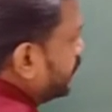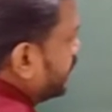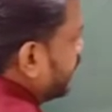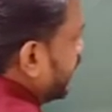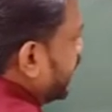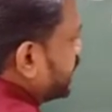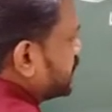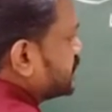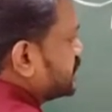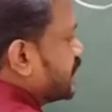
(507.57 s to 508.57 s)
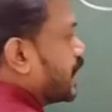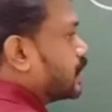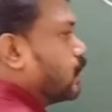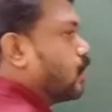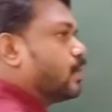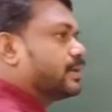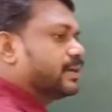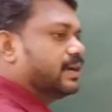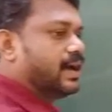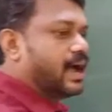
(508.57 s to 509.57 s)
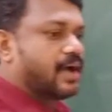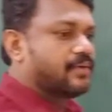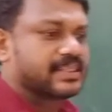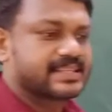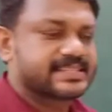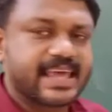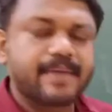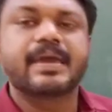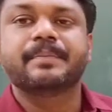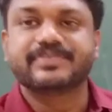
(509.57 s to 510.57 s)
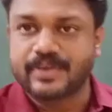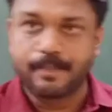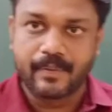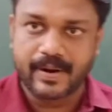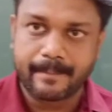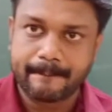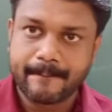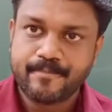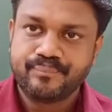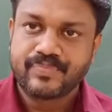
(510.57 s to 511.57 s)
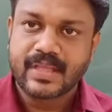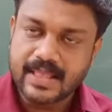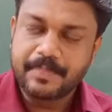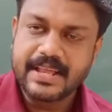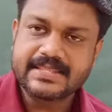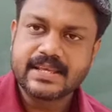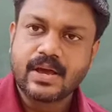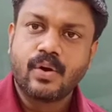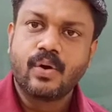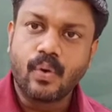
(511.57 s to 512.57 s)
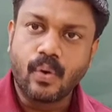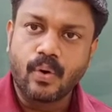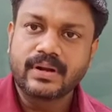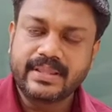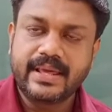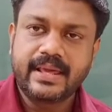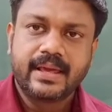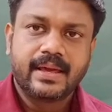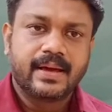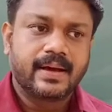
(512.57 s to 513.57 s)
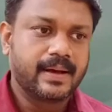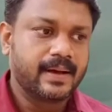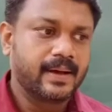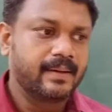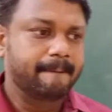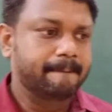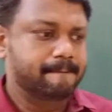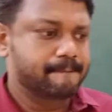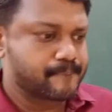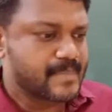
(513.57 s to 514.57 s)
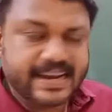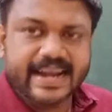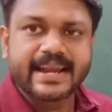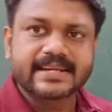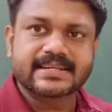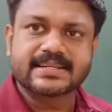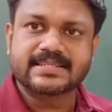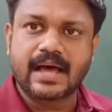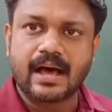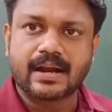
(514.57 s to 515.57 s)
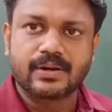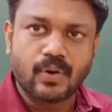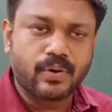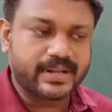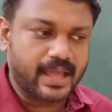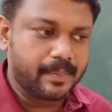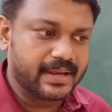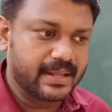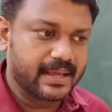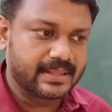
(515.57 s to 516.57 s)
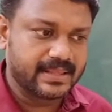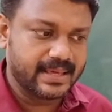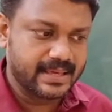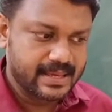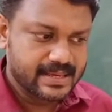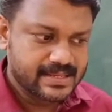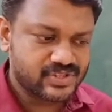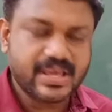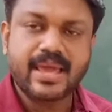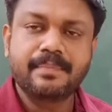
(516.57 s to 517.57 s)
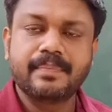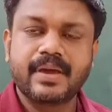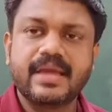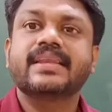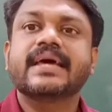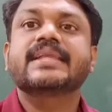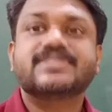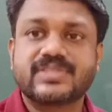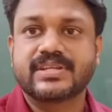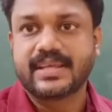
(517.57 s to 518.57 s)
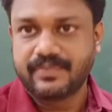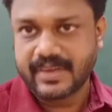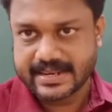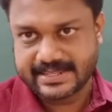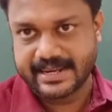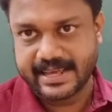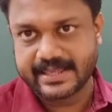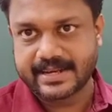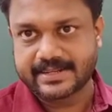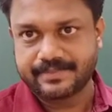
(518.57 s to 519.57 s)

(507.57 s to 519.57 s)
the radiations are not having the same emissive power. That means all the radiations are not emitting at the same intensity, we can say like that.